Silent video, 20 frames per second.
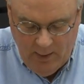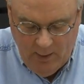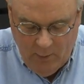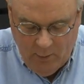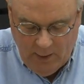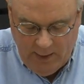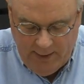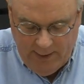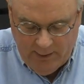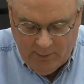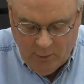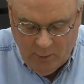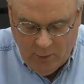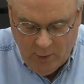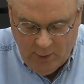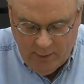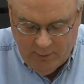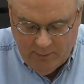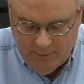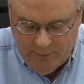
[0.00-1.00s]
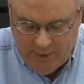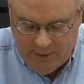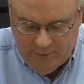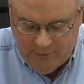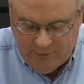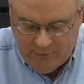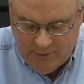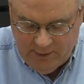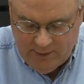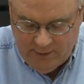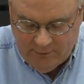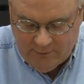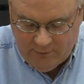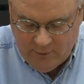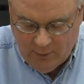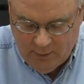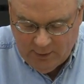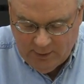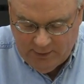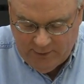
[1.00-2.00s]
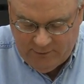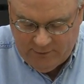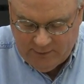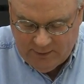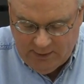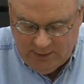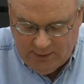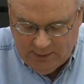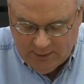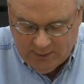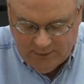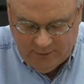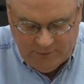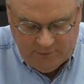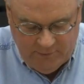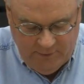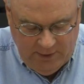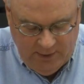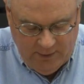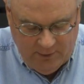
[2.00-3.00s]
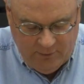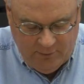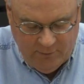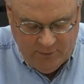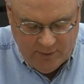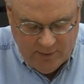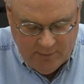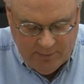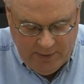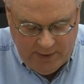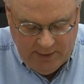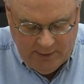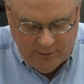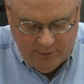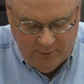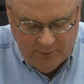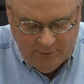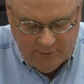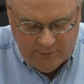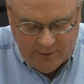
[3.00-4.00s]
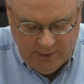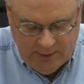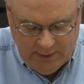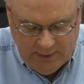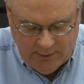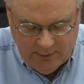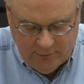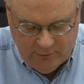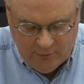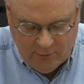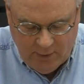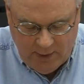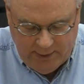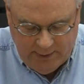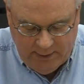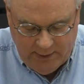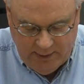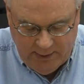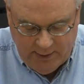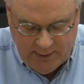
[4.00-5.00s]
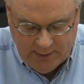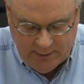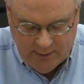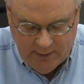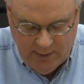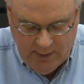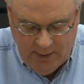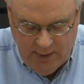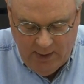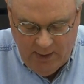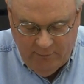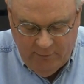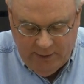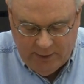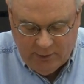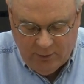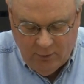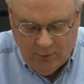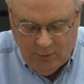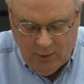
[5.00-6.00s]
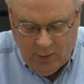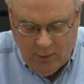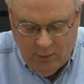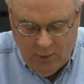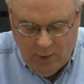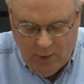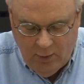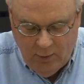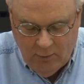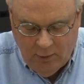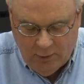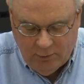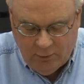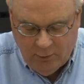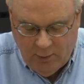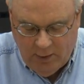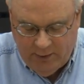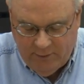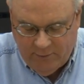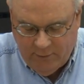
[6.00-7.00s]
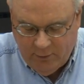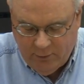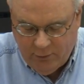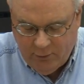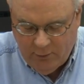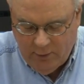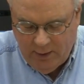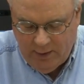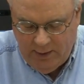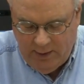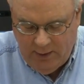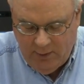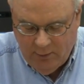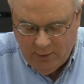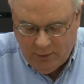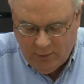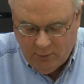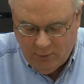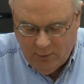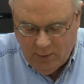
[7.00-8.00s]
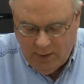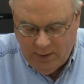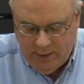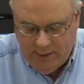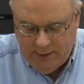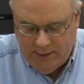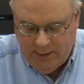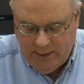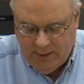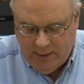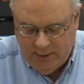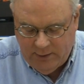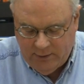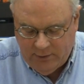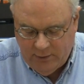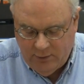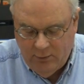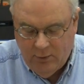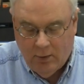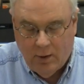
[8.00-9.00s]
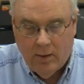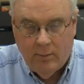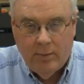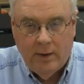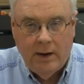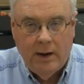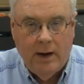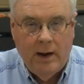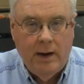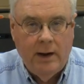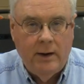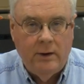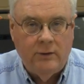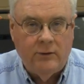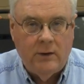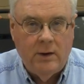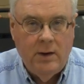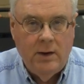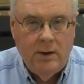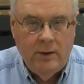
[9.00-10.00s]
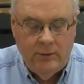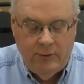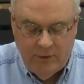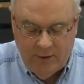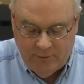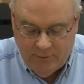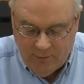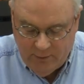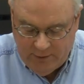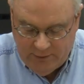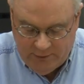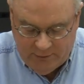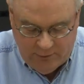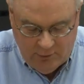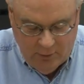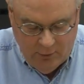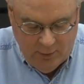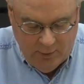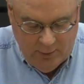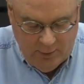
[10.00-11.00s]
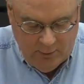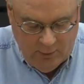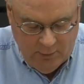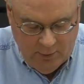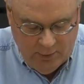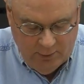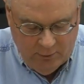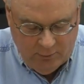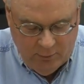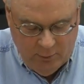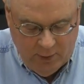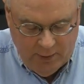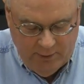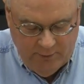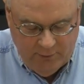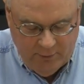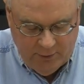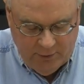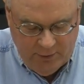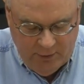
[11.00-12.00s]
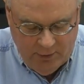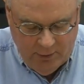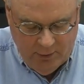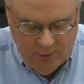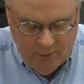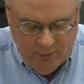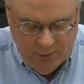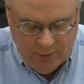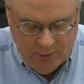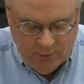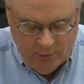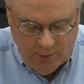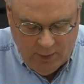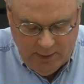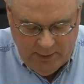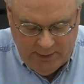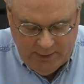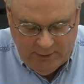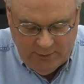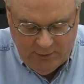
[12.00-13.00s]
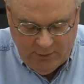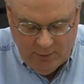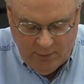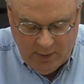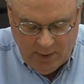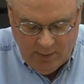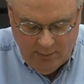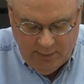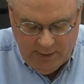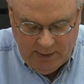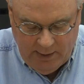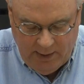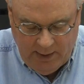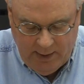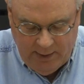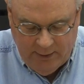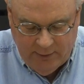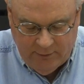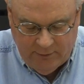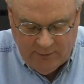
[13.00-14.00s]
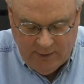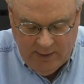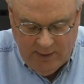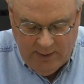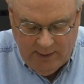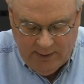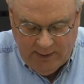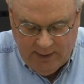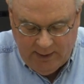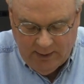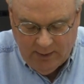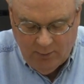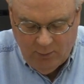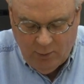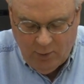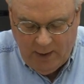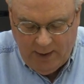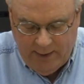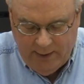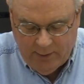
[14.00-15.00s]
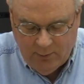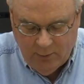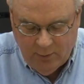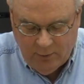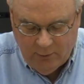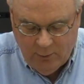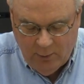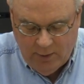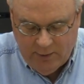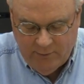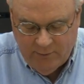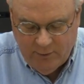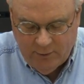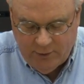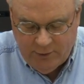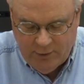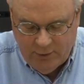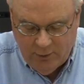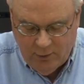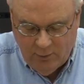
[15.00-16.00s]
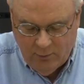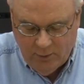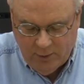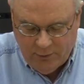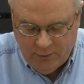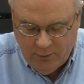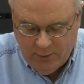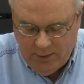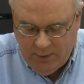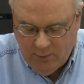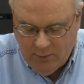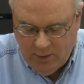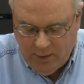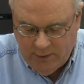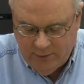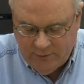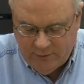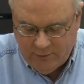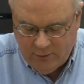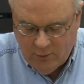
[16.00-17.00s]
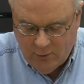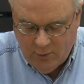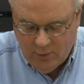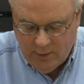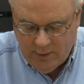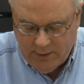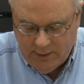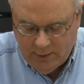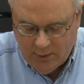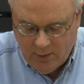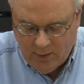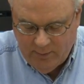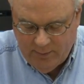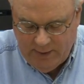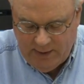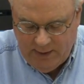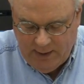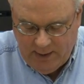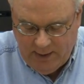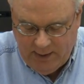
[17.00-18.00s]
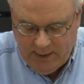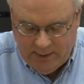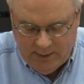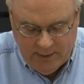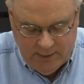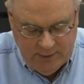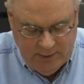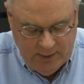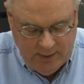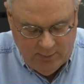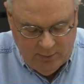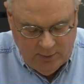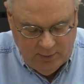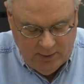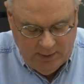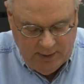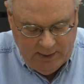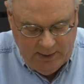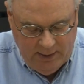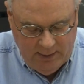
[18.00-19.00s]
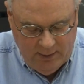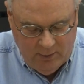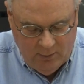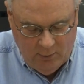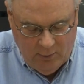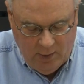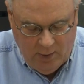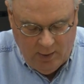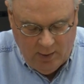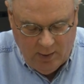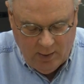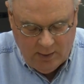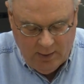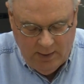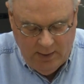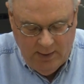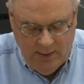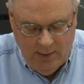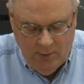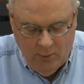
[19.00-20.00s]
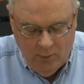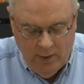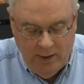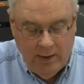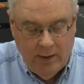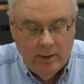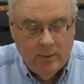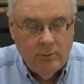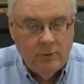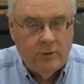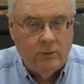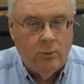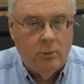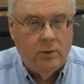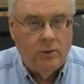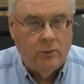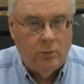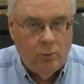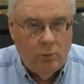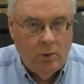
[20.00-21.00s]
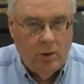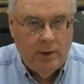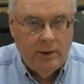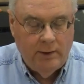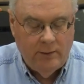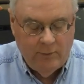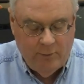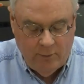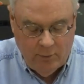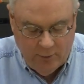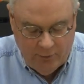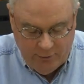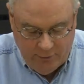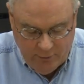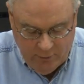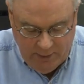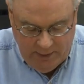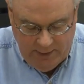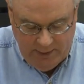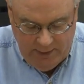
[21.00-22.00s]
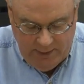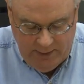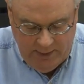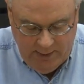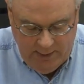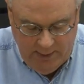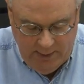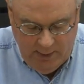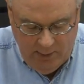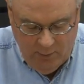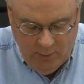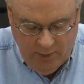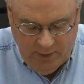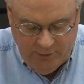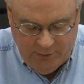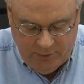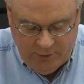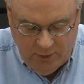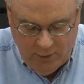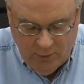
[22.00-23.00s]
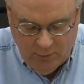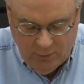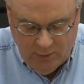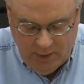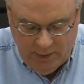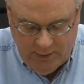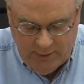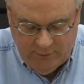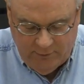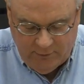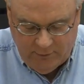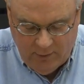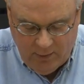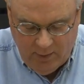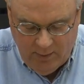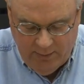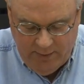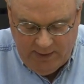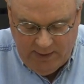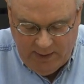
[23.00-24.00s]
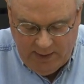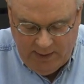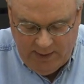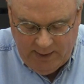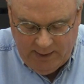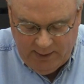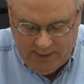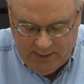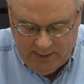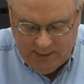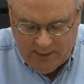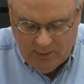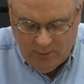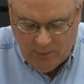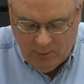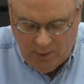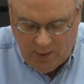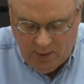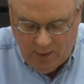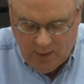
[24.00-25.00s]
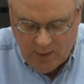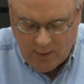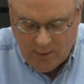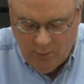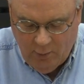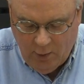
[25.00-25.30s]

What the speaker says: Wyatt Wharton pitched the scoreless and hitless 5th for the Panthers and had a strikeout. Victor Rojo was 1 for 3 with a run and 2 RBIs. Jeffrey Stewart was 1 for 2 with a run and 2 RBIs. Caleb Wyatt was 1 for 2 with 3 runs scored, an RBI, a double, and a walk. Williams was 1 for 3 with 2 runs, an RBI, and a walk.